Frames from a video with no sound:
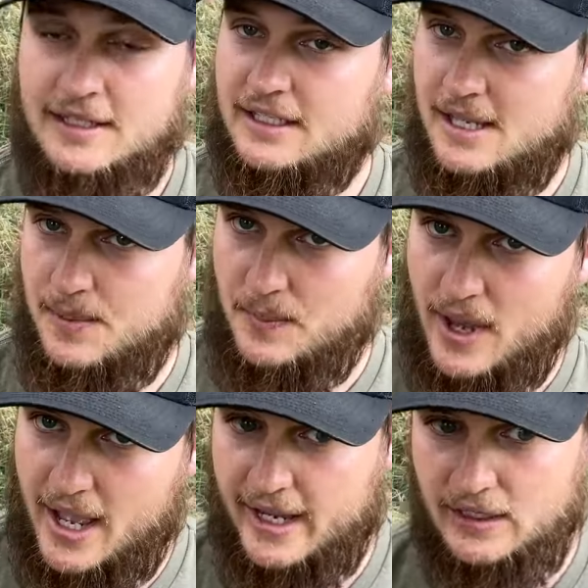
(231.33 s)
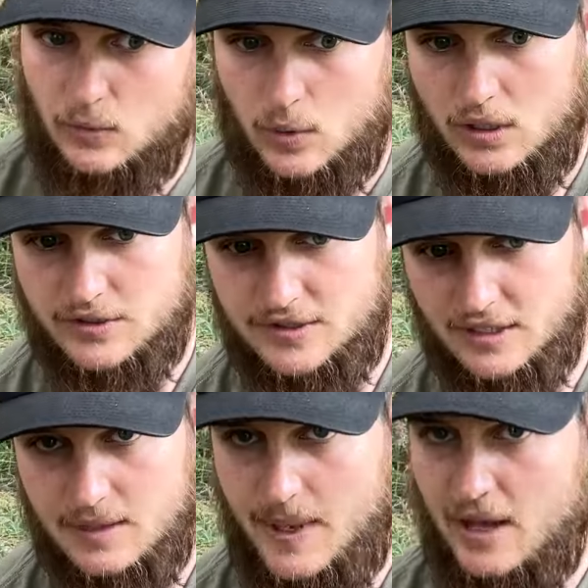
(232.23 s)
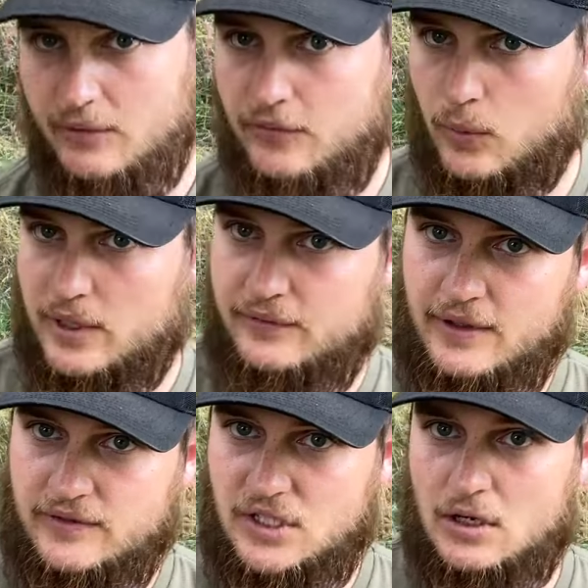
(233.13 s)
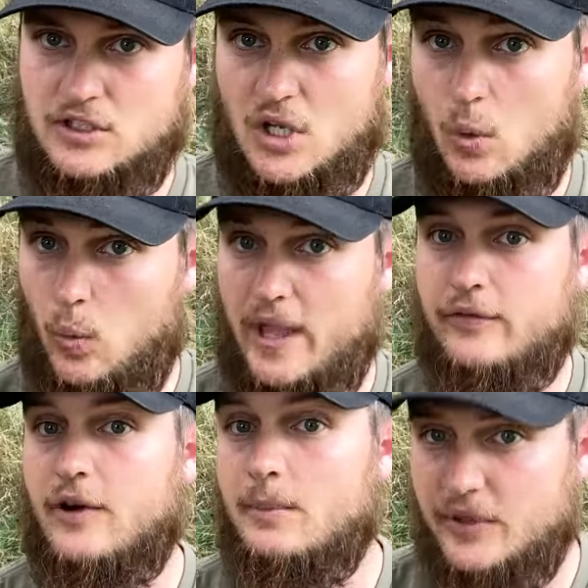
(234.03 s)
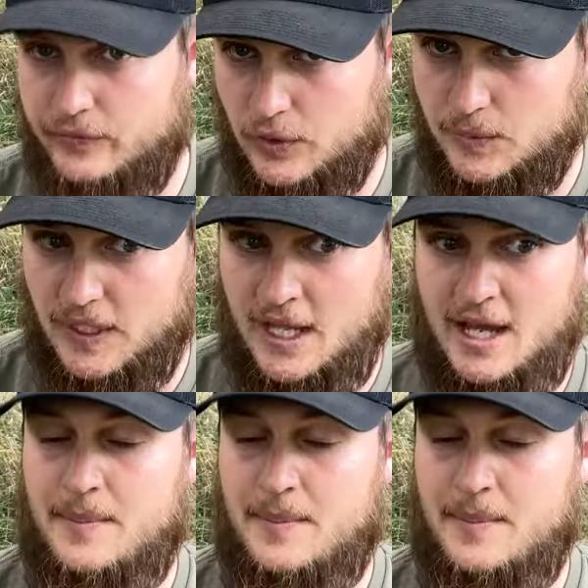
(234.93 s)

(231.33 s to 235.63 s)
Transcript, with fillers: Keep in mind, we're still about 40, 50 yards away from the food plot,